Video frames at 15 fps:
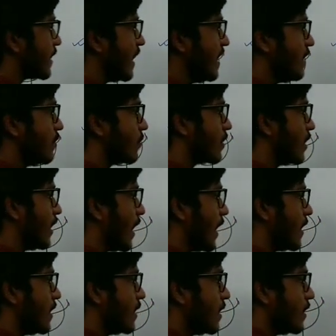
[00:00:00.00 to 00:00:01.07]
the 10
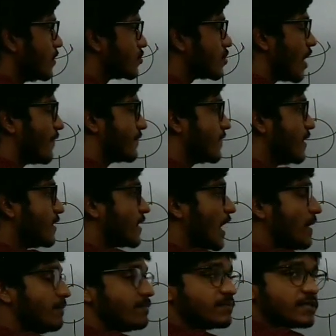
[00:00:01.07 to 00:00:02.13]
nuclei, so after
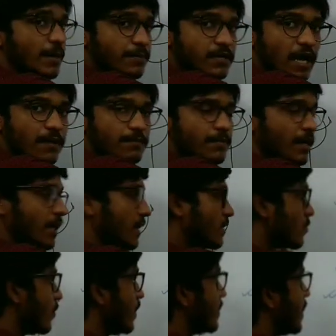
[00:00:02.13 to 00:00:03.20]
some time
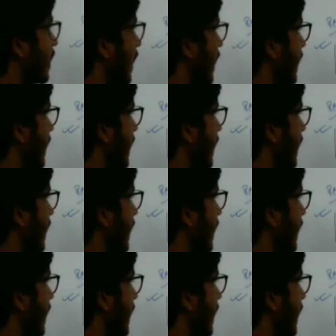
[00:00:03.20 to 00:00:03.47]
being, when the